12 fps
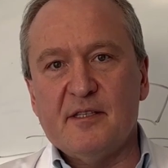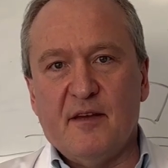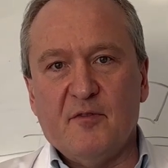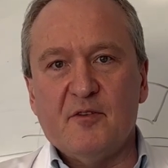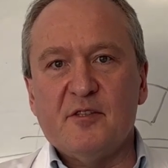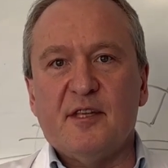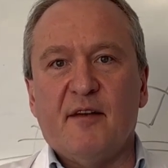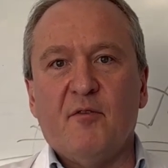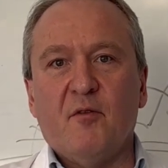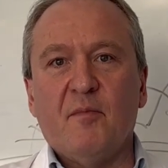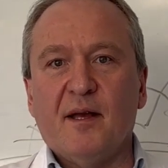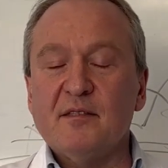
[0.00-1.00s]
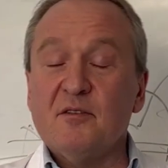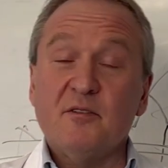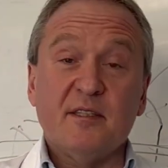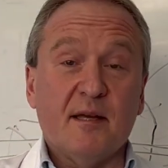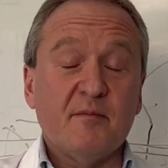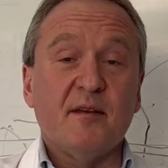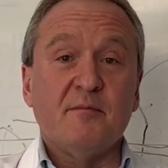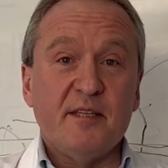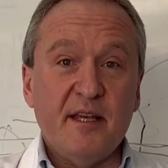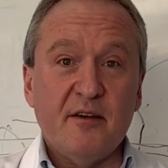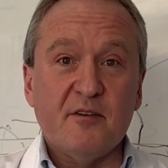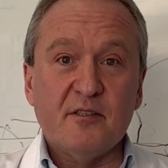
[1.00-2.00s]
after several months or sometimes
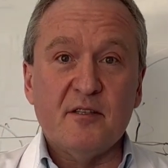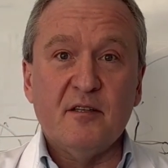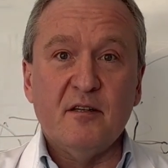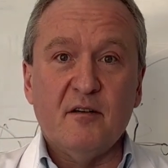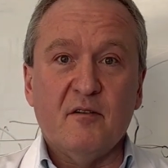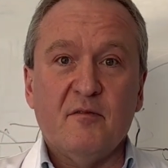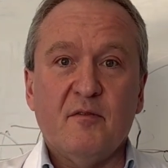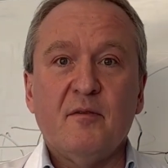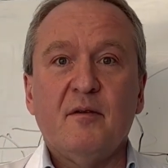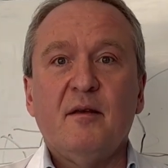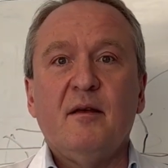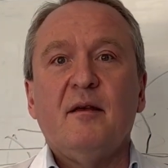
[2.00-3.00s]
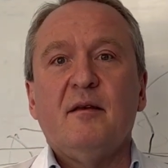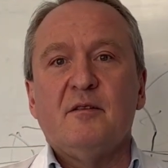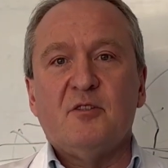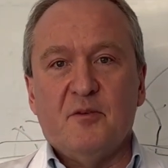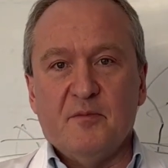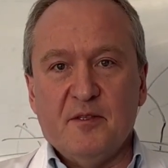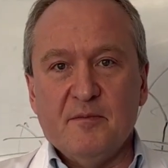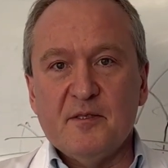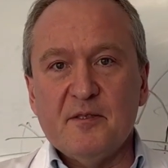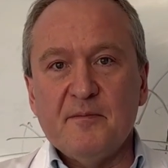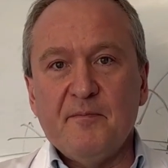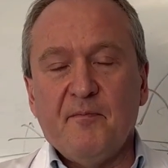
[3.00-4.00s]
years of symptoms.
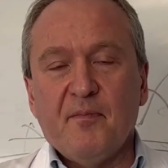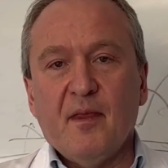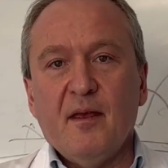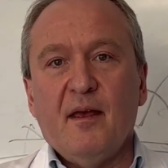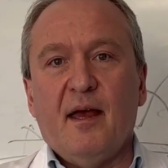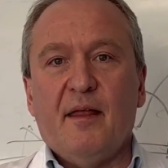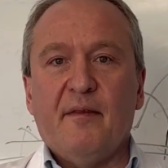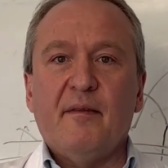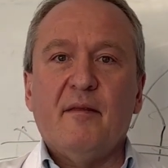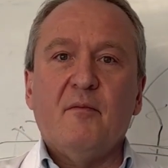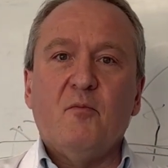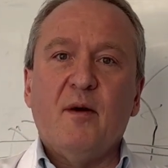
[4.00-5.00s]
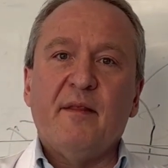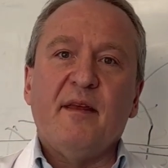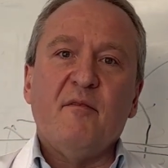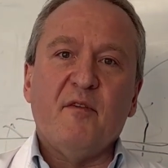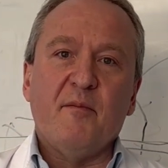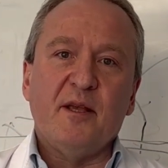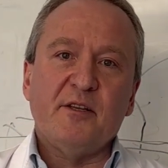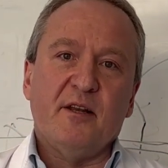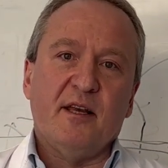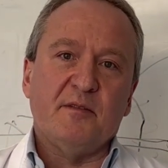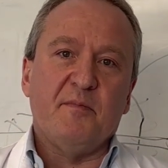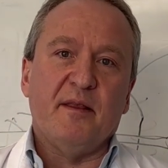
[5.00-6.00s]
And when the inflammation
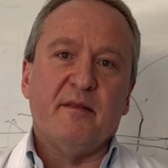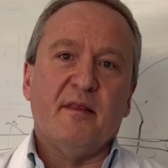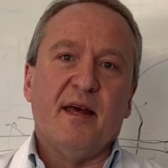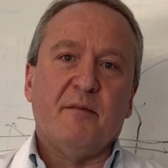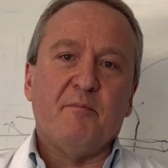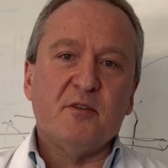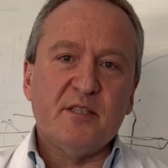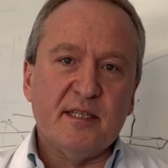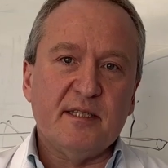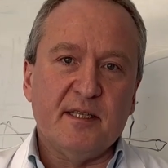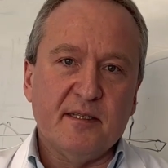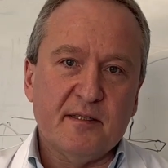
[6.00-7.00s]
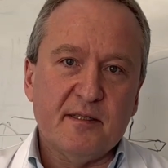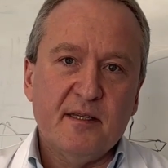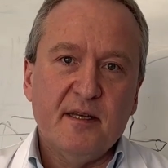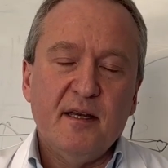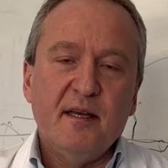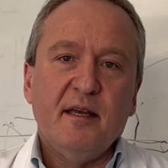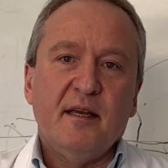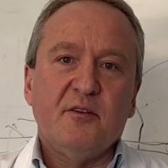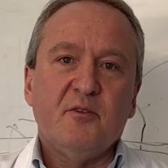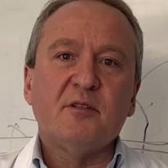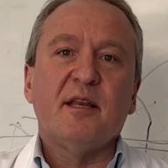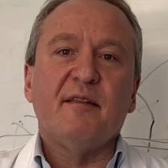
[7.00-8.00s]
has been that persistent, it
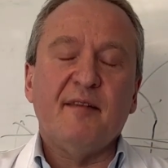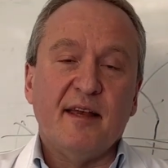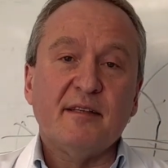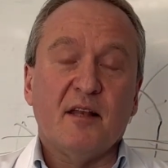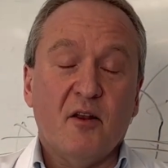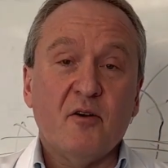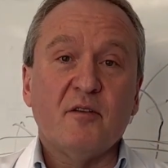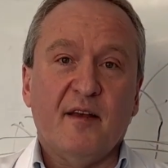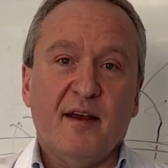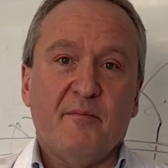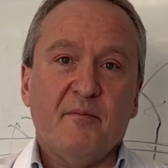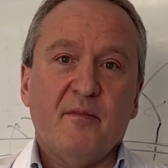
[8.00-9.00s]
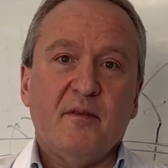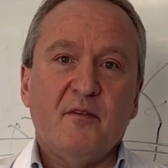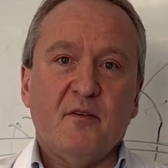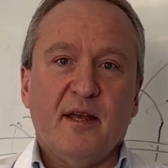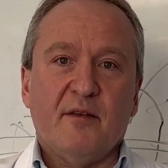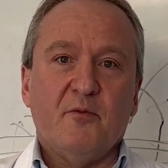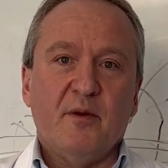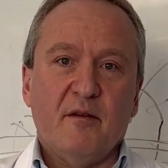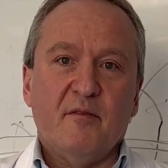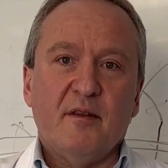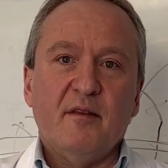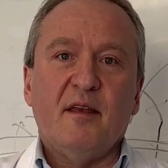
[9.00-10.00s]
usually takes a long time to get rid of
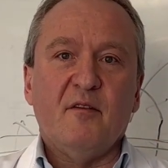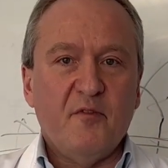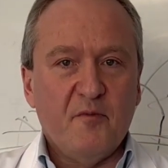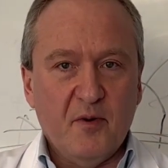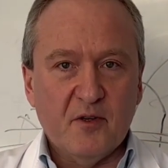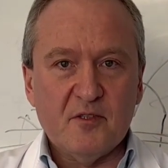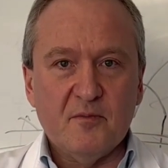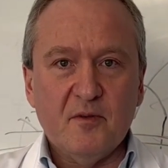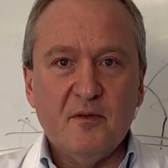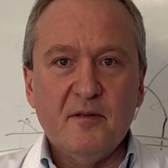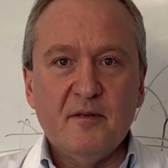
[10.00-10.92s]
it, if possible.